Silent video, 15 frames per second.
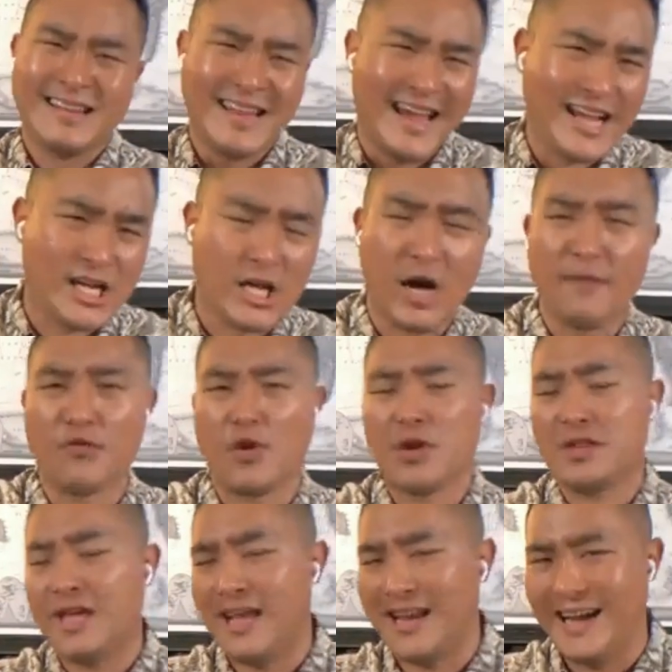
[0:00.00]
that
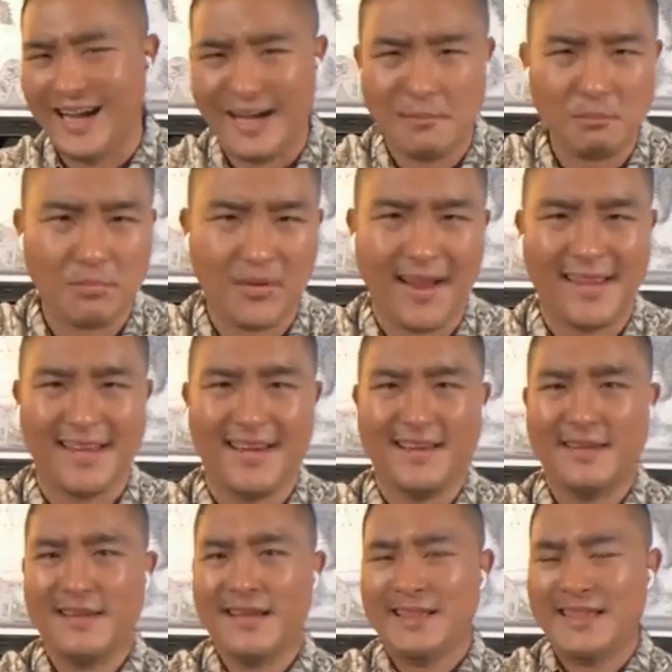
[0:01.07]
covering, that umbrella,
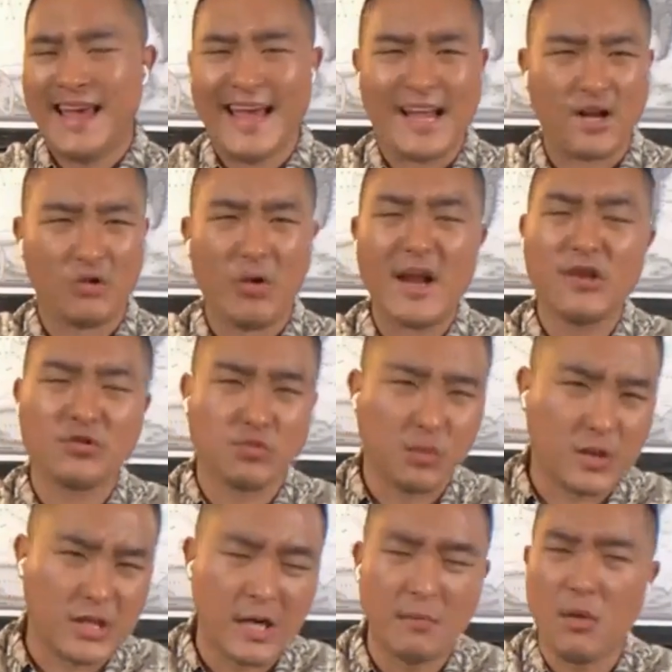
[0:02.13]
that grace
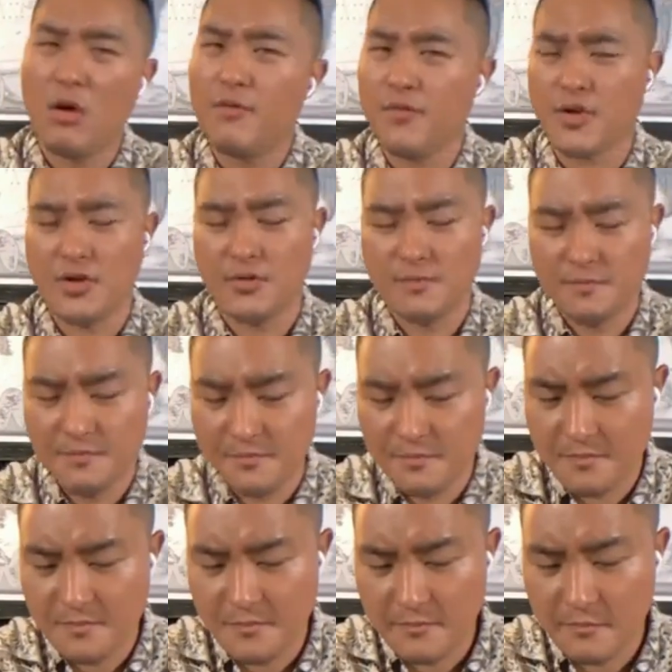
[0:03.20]
will come over you.
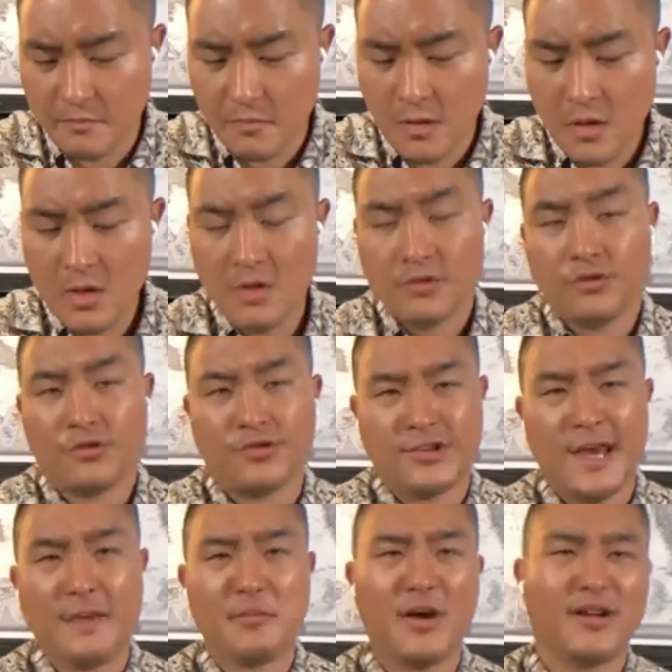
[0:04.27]
So
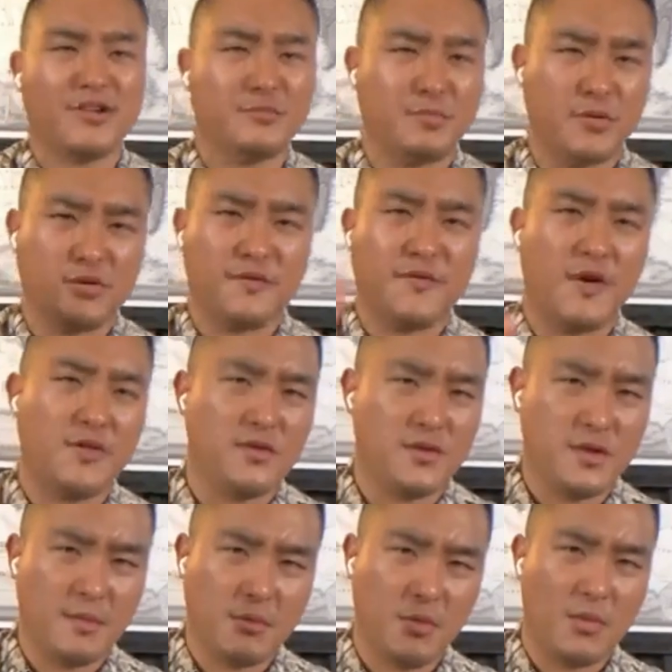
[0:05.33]
Samuel had a spiritual father.
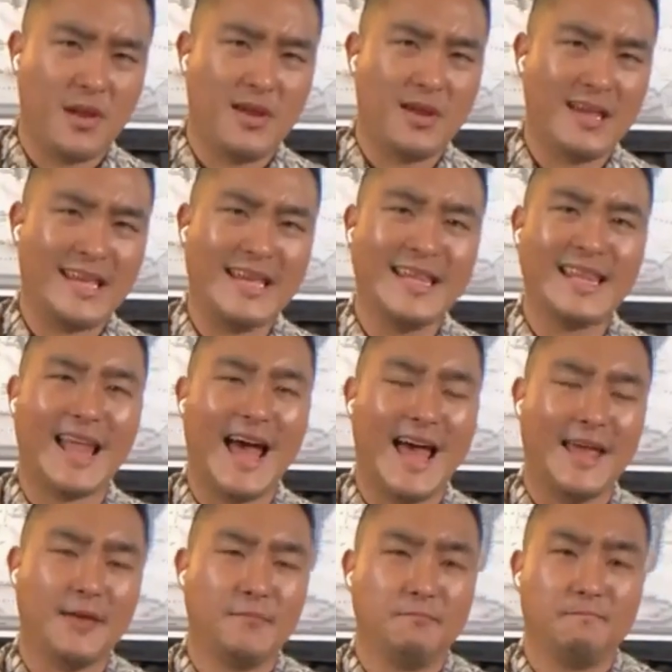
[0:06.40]
Number one,
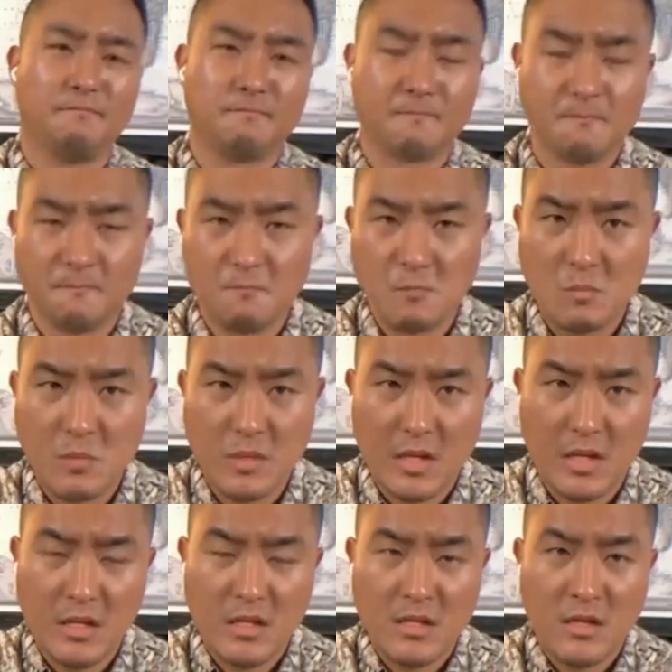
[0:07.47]
Eli.
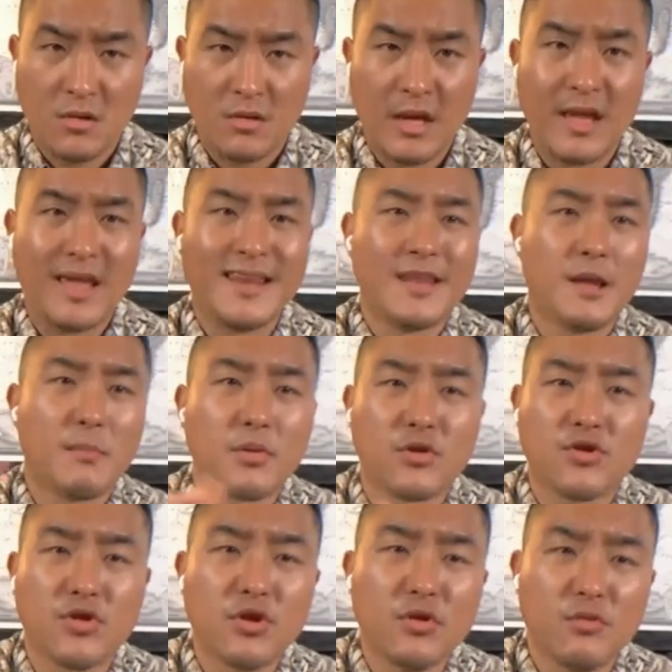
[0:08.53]
Okay, and
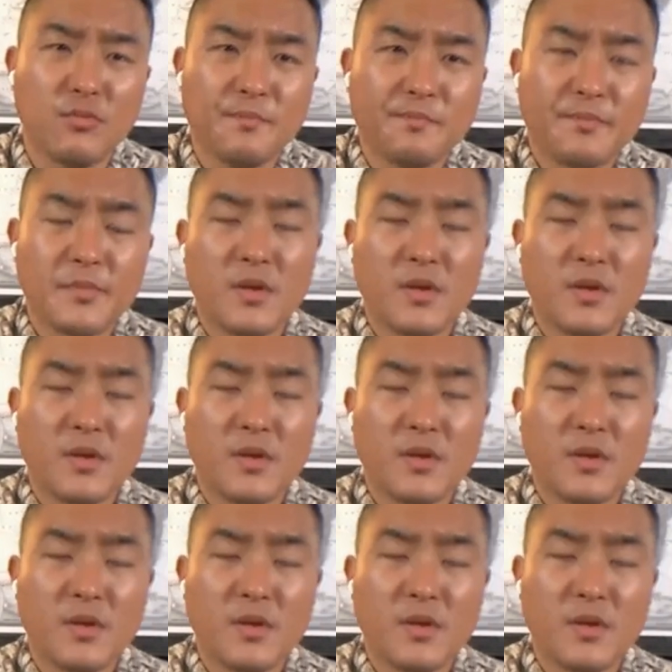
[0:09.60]
number two,